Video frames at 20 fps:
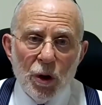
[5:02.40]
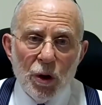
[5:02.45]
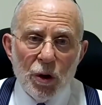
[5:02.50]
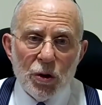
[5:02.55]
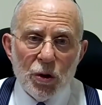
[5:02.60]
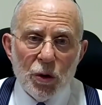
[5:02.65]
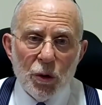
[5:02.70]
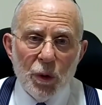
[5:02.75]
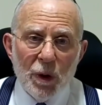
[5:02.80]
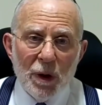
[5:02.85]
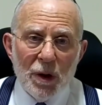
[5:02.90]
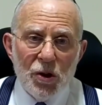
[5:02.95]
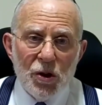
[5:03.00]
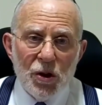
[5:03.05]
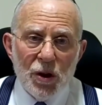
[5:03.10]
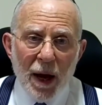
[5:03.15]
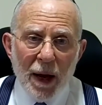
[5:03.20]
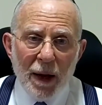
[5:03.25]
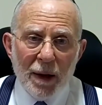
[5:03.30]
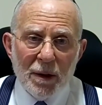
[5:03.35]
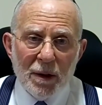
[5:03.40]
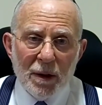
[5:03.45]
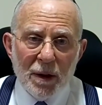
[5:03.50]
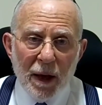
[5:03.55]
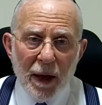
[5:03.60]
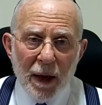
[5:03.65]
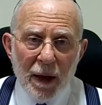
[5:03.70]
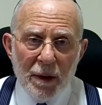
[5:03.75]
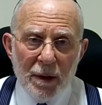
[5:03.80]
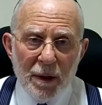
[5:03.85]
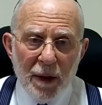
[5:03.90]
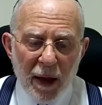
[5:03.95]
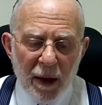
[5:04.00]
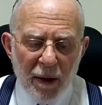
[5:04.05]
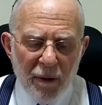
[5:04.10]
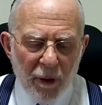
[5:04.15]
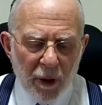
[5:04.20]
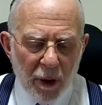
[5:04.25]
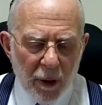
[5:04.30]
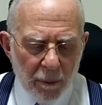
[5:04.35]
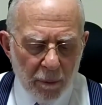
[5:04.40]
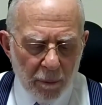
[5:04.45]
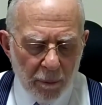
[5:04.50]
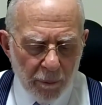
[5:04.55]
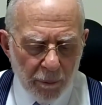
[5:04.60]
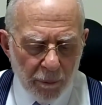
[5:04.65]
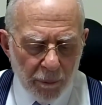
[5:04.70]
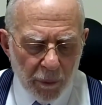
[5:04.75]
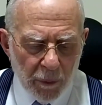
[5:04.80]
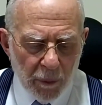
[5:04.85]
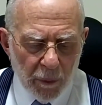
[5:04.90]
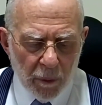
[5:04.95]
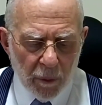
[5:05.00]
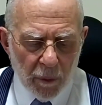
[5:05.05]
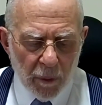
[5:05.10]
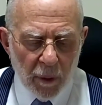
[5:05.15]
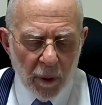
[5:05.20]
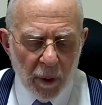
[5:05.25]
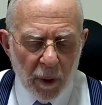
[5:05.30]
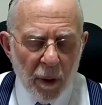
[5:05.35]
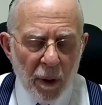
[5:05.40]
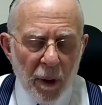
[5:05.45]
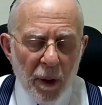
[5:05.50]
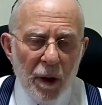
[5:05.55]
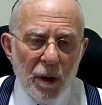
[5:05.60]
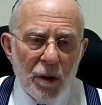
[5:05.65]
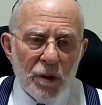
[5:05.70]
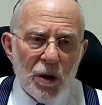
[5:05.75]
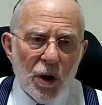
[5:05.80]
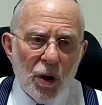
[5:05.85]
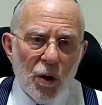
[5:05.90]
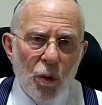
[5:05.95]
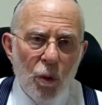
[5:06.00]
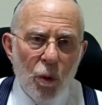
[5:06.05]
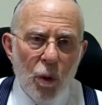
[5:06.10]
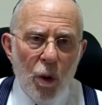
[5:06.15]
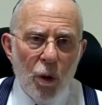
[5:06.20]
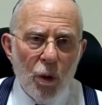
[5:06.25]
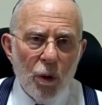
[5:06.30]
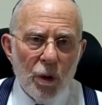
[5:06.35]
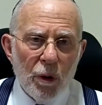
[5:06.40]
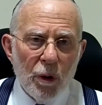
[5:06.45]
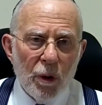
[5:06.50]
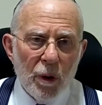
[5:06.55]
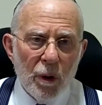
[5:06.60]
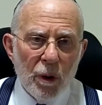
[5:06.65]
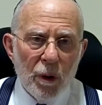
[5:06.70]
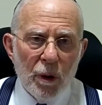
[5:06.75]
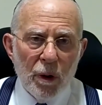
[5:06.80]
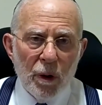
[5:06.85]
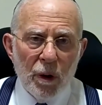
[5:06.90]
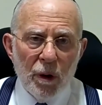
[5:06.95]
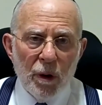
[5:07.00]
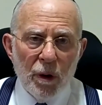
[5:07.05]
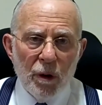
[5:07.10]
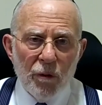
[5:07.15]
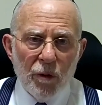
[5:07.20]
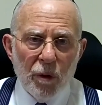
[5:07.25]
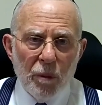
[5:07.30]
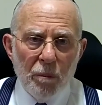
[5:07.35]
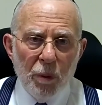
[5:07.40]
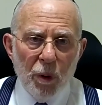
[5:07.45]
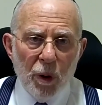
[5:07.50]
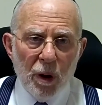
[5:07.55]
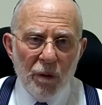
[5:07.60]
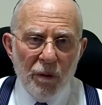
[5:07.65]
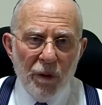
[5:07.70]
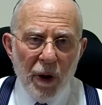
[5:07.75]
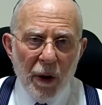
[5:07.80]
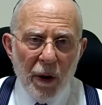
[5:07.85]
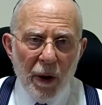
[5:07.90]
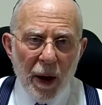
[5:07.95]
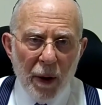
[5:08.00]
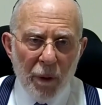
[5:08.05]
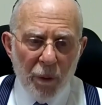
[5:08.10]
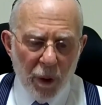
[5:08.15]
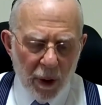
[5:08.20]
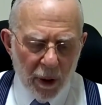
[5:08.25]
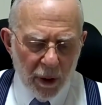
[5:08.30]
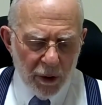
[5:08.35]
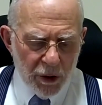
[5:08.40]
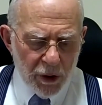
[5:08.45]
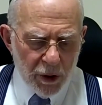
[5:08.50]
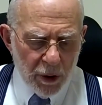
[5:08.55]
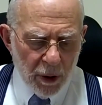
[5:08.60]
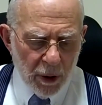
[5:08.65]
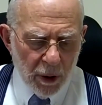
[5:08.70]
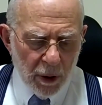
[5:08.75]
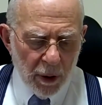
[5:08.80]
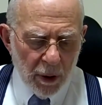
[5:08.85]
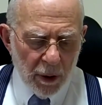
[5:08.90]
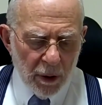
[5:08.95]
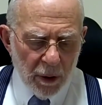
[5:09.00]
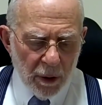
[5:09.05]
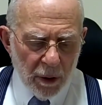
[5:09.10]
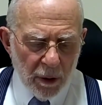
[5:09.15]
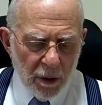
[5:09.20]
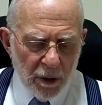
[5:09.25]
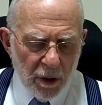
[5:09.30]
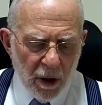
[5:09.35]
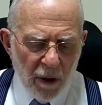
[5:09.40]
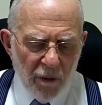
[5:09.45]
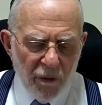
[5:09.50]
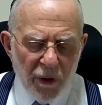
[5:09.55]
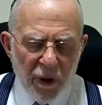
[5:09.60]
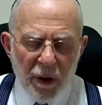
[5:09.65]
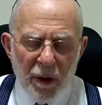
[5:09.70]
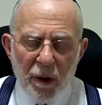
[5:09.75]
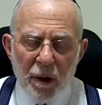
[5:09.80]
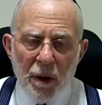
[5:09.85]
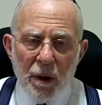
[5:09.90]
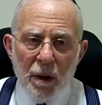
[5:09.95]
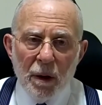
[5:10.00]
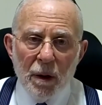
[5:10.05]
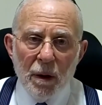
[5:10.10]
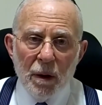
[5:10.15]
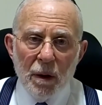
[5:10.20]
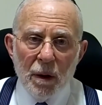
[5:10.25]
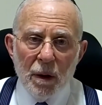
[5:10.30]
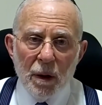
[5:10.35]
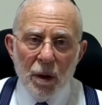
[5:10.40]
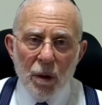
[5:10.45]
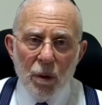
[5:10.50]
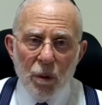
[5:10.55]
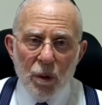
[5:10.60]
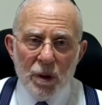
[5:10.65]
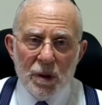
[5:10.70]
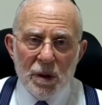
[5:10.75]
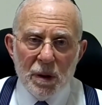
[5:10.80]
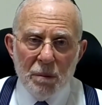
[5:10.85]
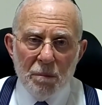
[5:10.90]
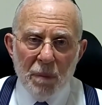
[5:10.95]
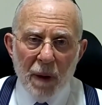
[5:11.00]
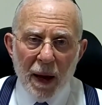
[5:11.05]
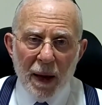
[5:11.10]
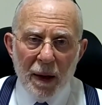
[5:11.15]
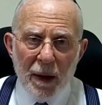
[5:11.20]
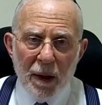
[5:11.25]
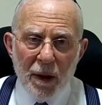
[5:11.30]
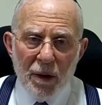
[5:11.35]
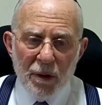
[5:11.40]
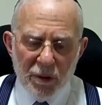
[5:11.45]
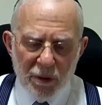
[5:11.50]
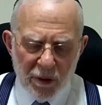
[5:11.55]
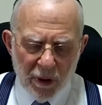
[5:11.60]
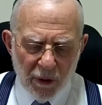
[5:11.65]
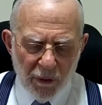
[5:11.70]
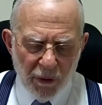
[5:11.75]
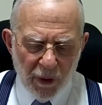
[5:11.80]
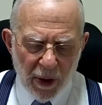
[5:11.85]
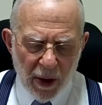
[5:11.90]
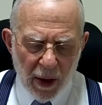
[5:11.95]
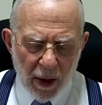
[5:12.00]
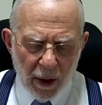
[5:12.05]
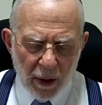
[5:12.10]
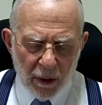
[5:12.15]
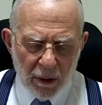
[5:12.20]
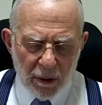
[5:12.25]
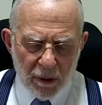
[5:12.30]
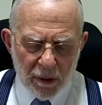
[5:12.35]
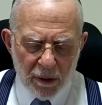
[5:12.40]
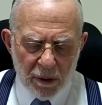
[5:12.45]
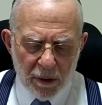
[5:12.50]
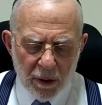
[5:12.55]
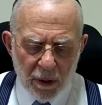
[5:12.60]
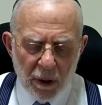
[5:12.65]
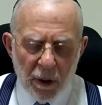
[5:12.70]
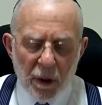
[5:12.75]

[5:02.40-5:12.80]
to reject King David. Here's a quote from Book of Our Heritage. David was the mightiest of kings,